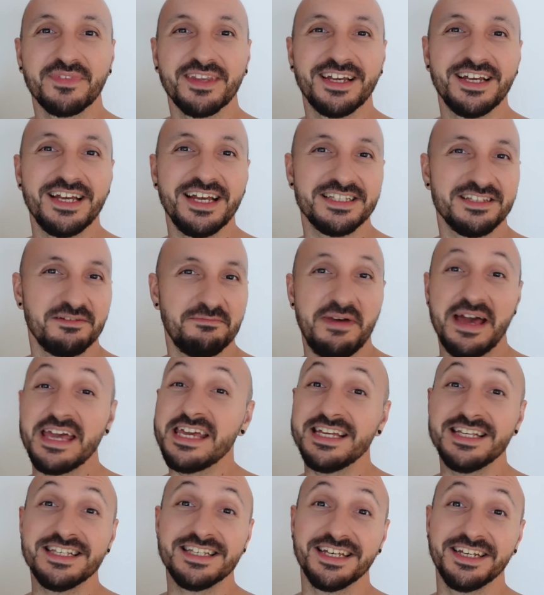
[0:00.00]
It's
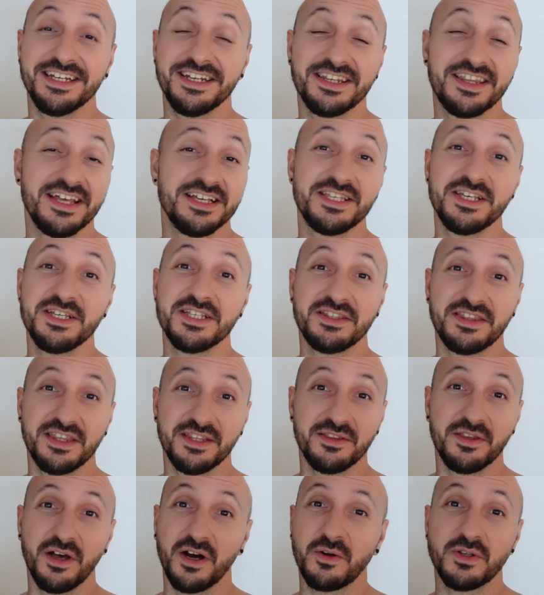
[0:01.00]
amazing. There's these,
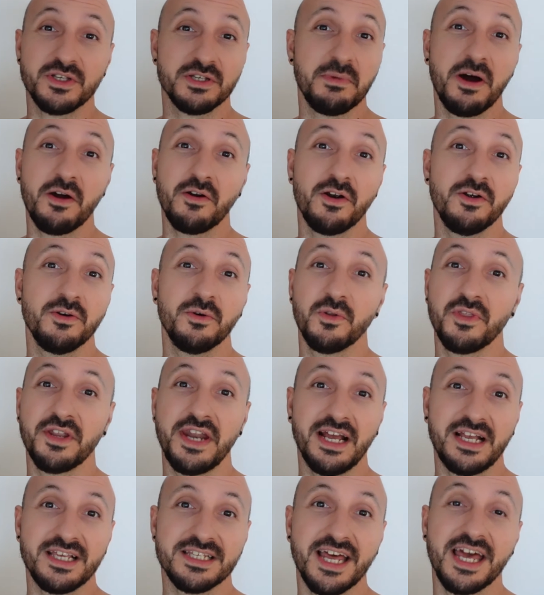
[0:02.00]
tomorrow or the
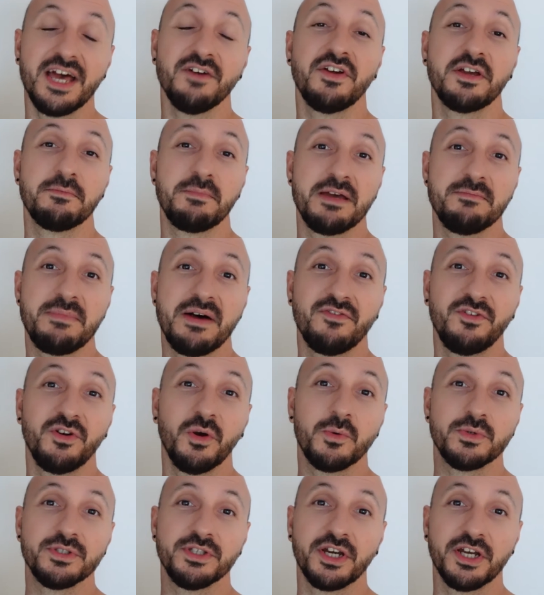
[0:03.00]
next day, I think me and Beth are
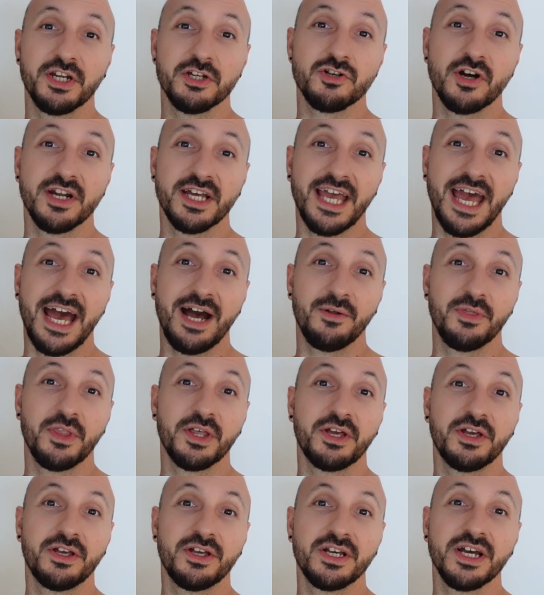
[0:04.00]
also going to try to get out on the
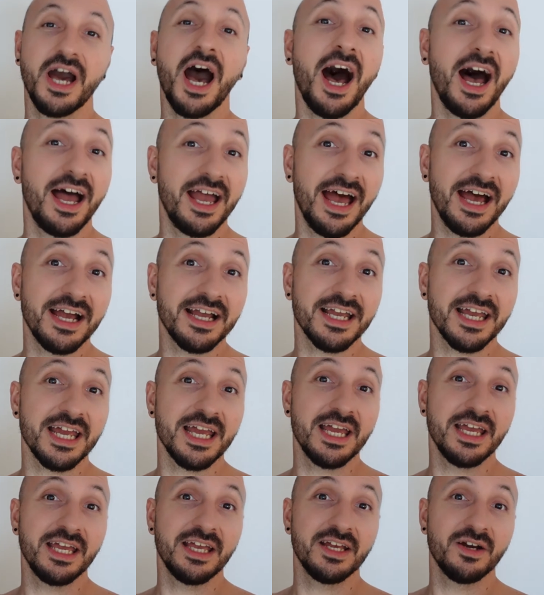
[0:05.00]
kayak,
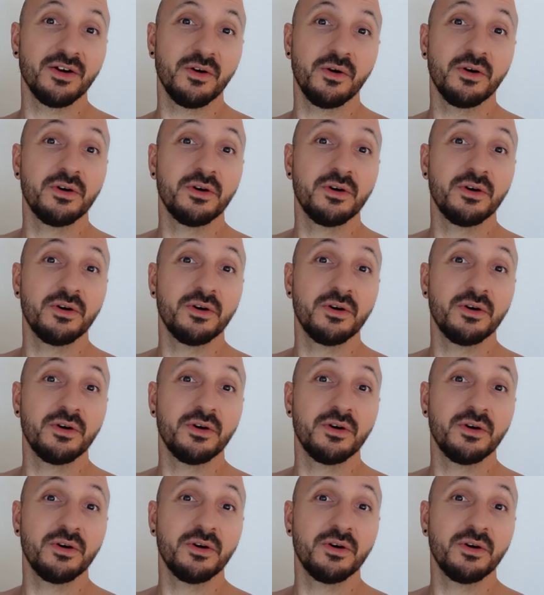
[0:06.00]
or